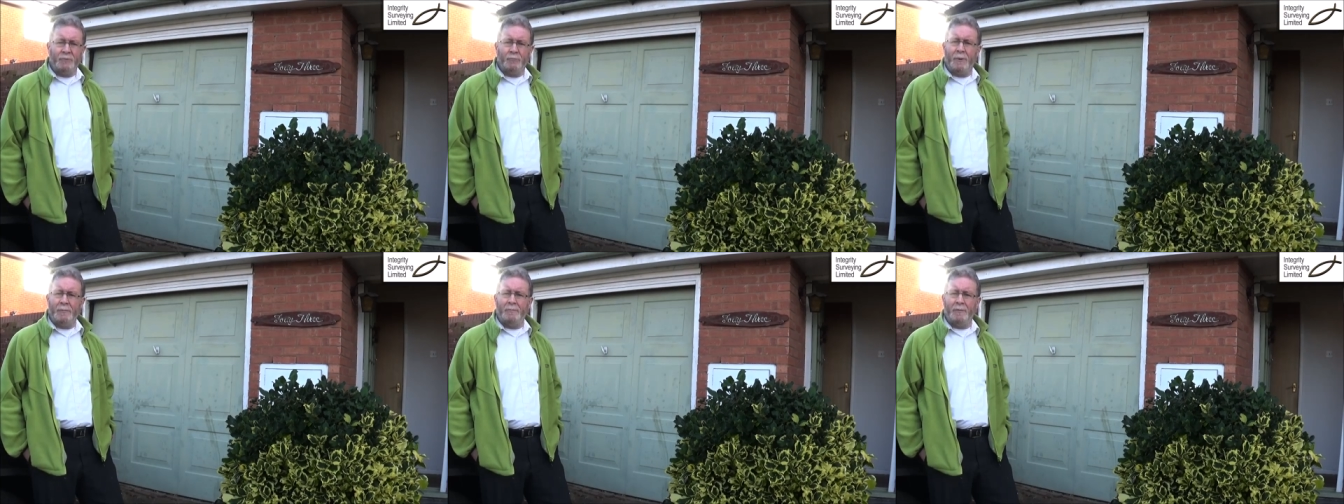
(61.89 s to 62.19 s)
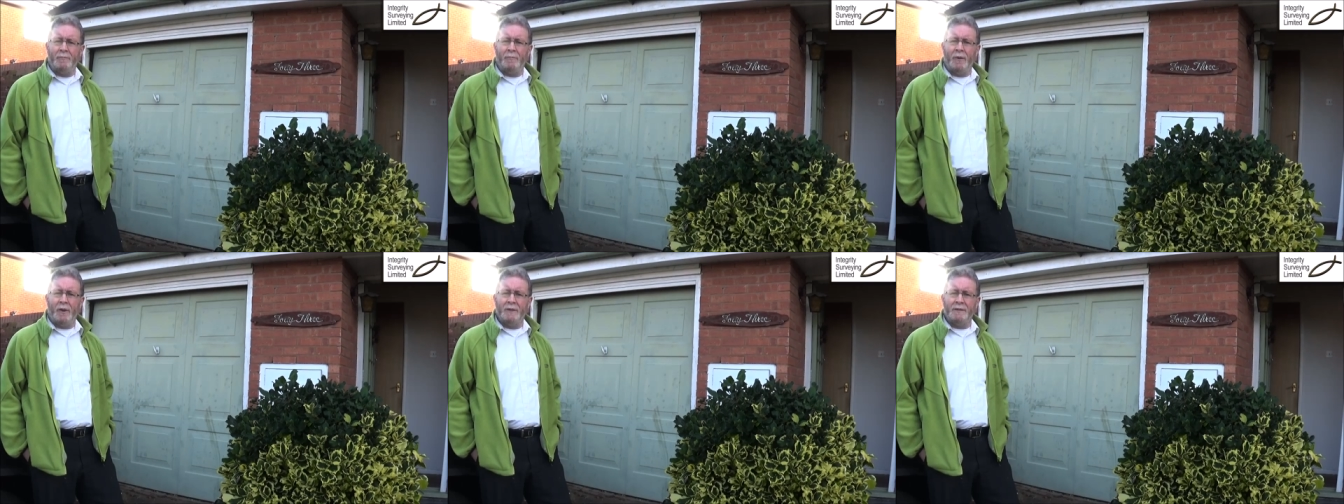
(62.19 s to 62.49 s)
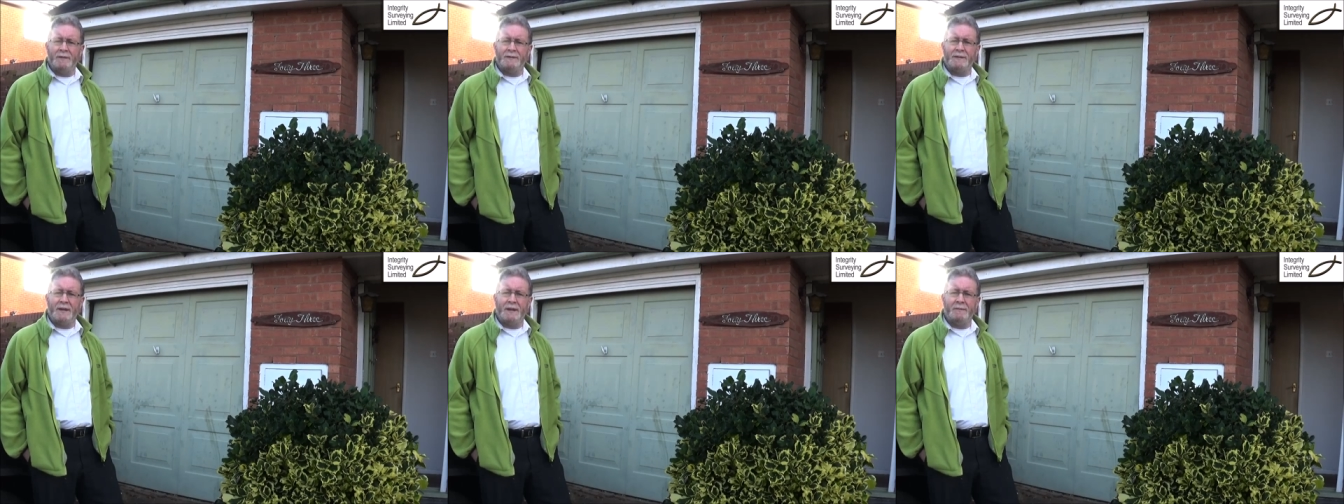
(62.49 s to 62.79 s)
when we
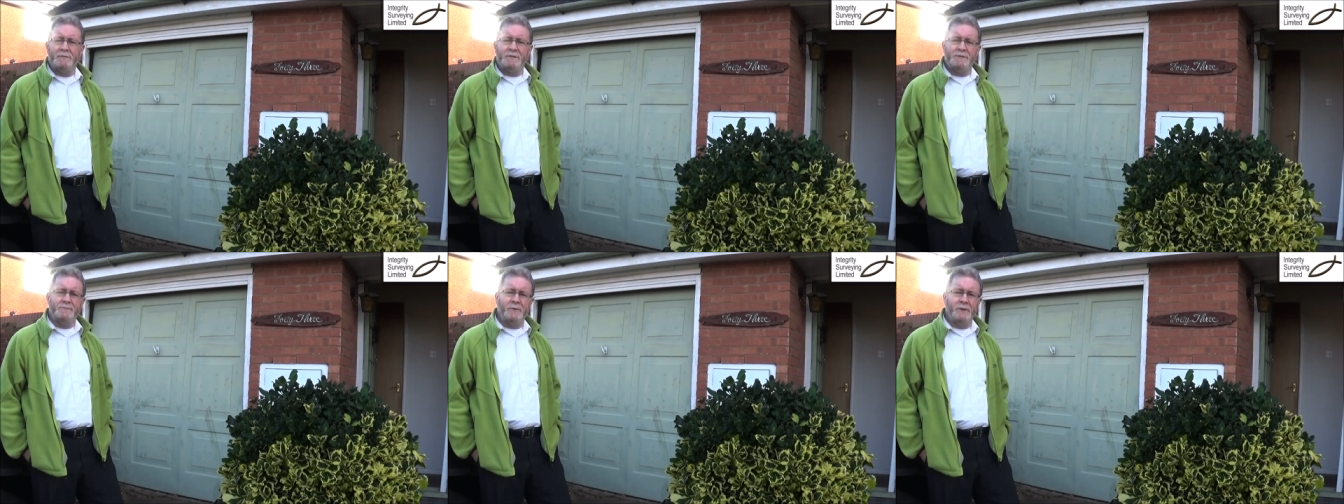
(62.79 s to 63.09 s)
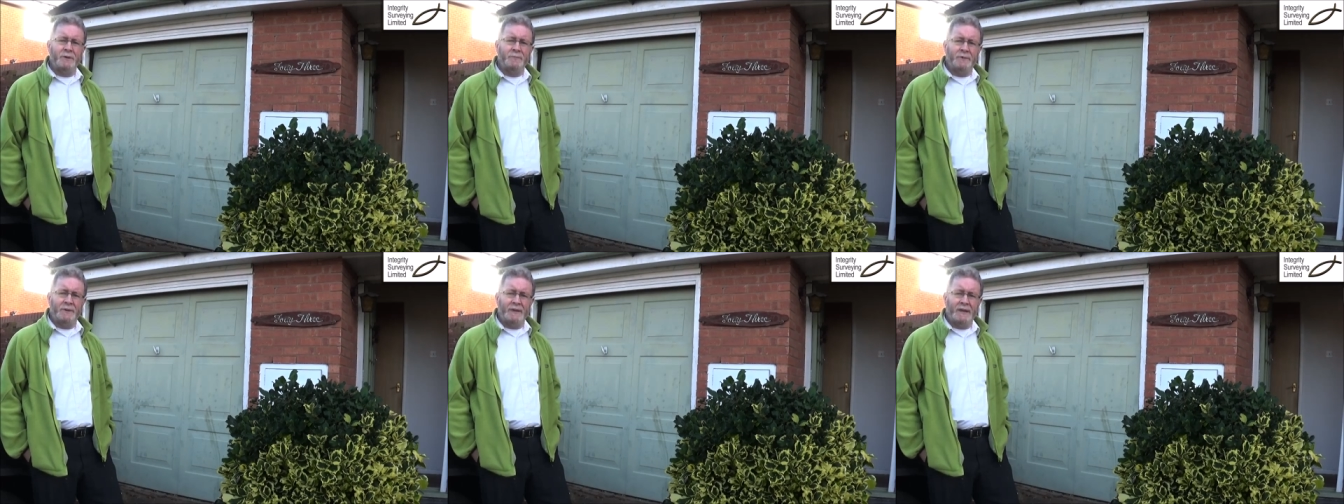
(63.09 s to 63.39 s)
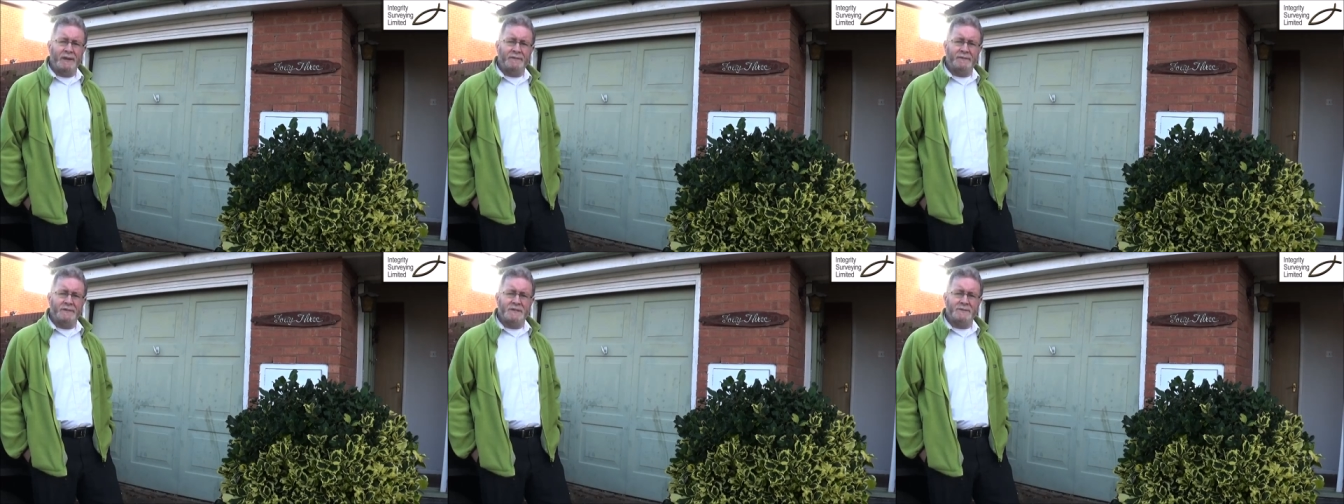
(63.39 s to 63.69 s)
buy this, how much money we're
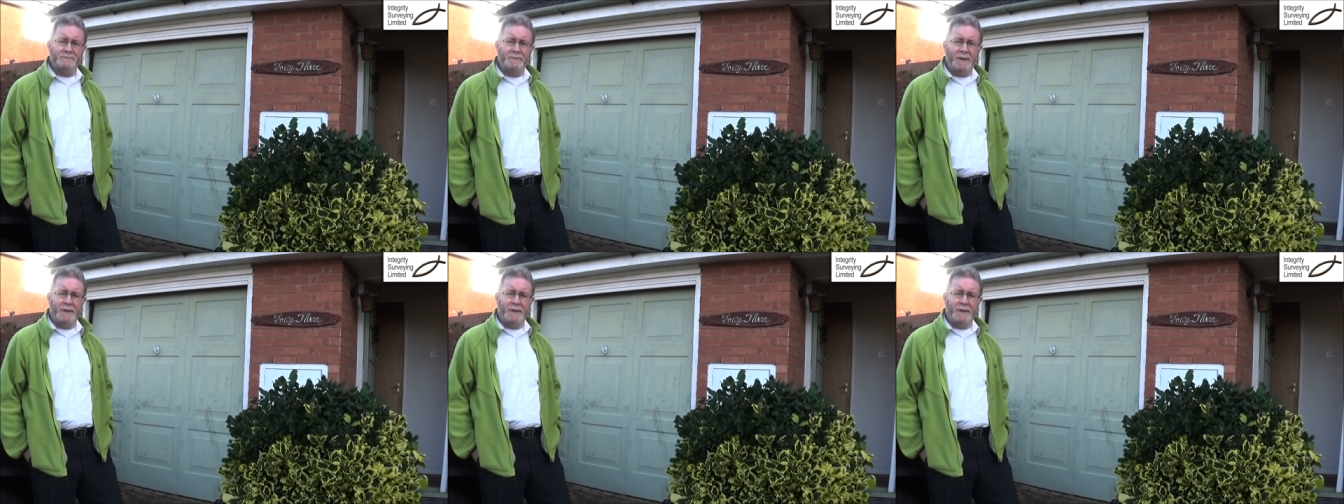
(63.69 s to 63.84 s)
going to have to